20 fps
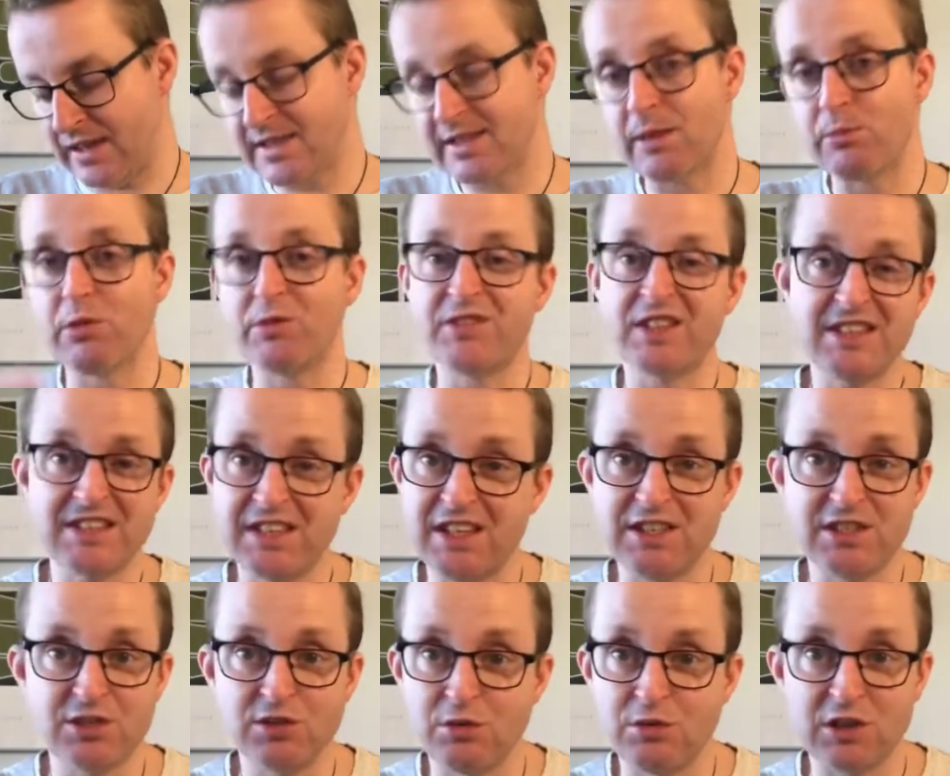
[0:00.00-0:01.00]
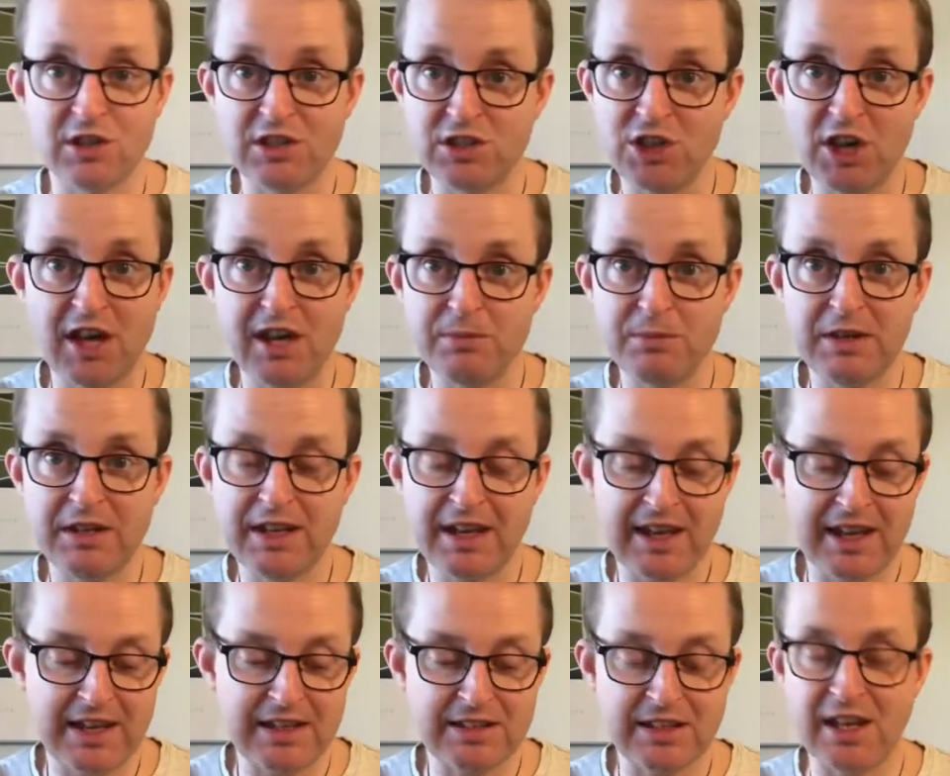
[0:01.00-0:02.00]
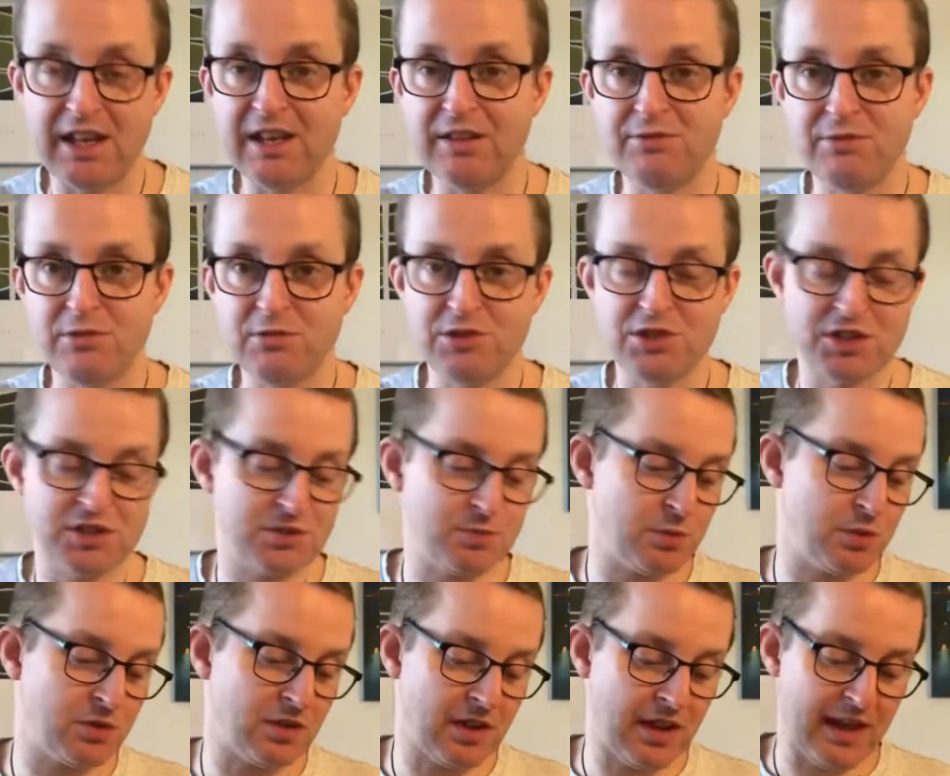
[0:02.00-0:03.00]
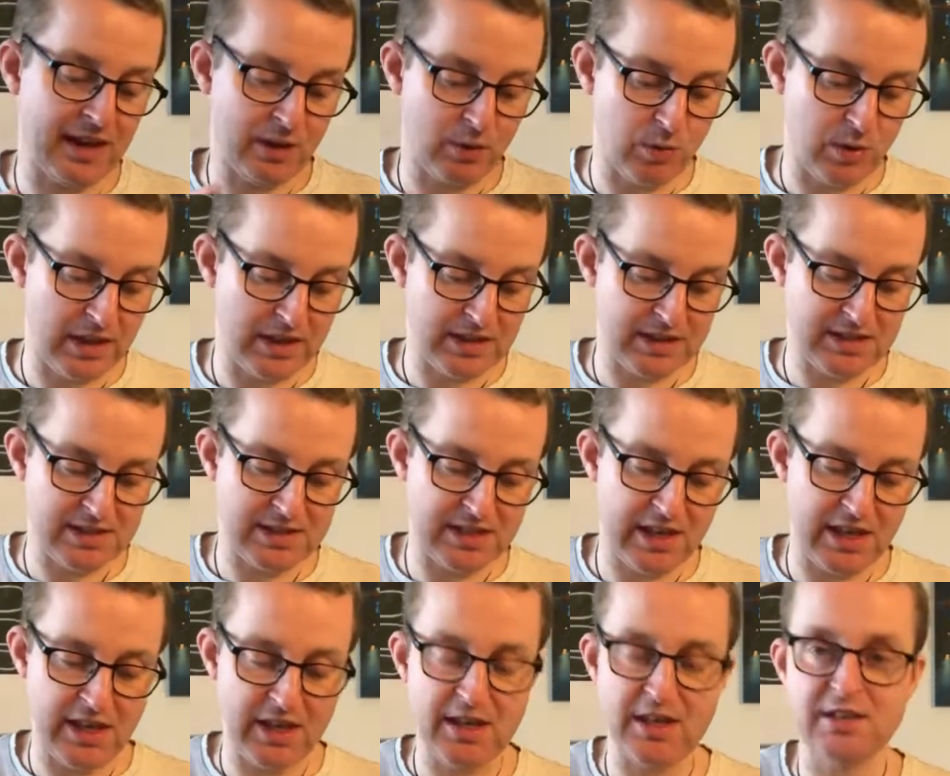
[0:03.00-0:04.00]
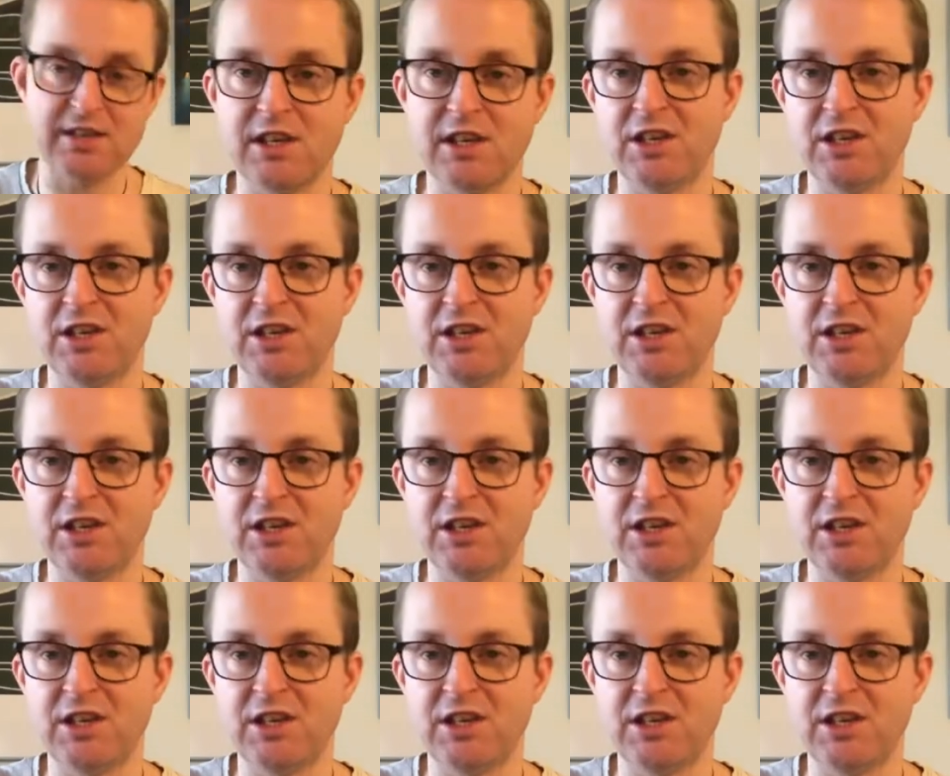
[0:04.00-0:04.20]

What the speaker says: some of the seeds not germinate, and if you just put like one seed